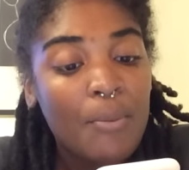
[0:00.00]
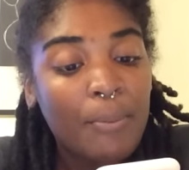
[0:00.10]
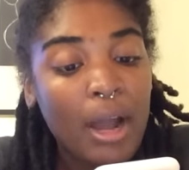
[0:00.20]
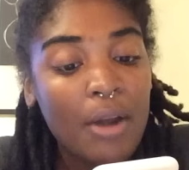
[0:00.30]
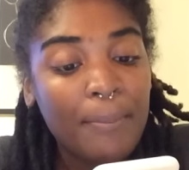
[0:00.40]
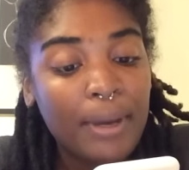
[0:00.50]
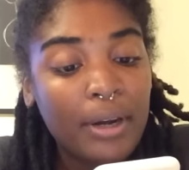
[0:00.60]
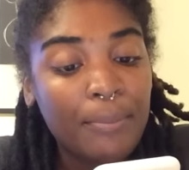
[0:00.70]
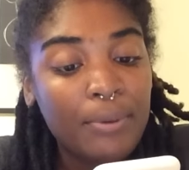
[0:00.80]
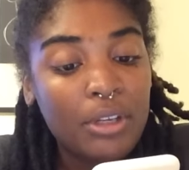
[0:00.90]
Brown
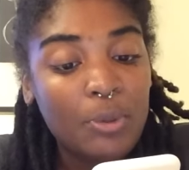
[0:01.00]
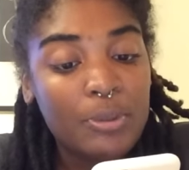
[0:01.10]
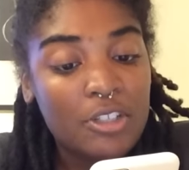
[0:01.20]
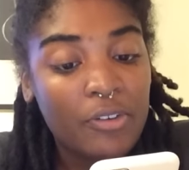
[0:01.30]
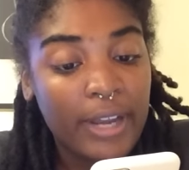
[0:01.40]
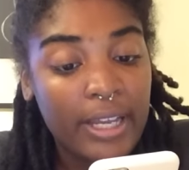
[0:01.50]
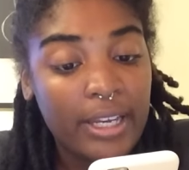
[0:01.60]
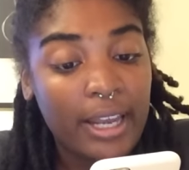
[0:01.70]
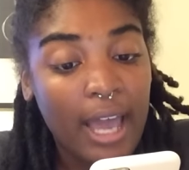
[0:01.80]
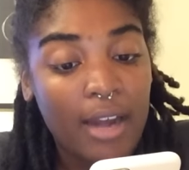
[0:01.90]
Butter Beauty was
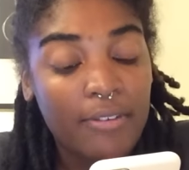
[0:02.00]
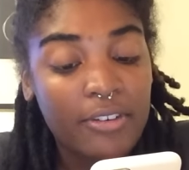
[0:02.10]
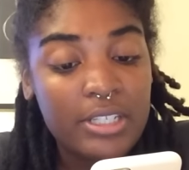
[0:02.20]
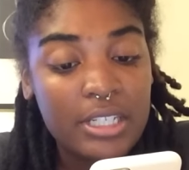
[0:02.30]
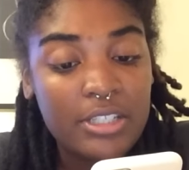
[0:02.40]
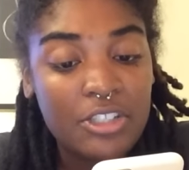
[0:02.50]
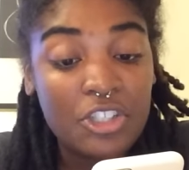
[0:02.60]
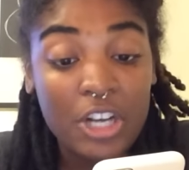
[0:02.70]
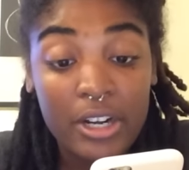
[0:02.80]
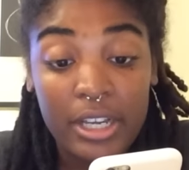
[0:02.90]
created out of Christine's
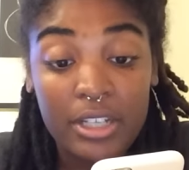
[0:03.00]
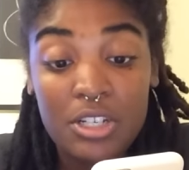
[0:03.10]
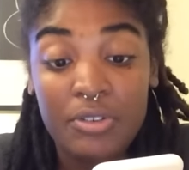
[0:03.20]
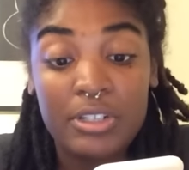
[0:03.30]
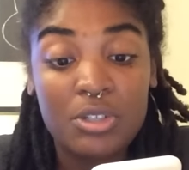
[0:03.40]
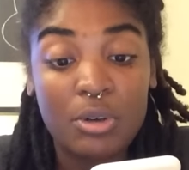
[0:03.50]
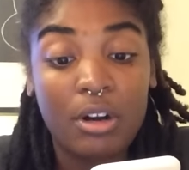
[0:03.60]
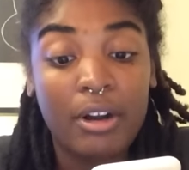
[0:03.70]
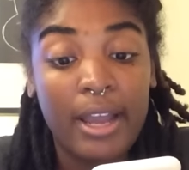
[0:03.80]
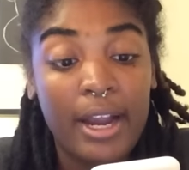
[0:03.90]
journey to restore
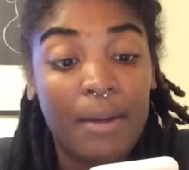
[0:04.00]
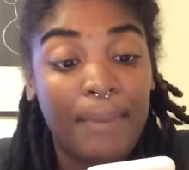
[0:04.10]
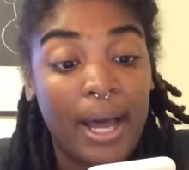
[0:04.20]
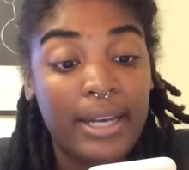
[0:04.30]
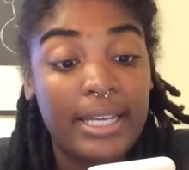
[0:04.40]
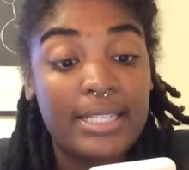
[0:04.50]
her hair, body,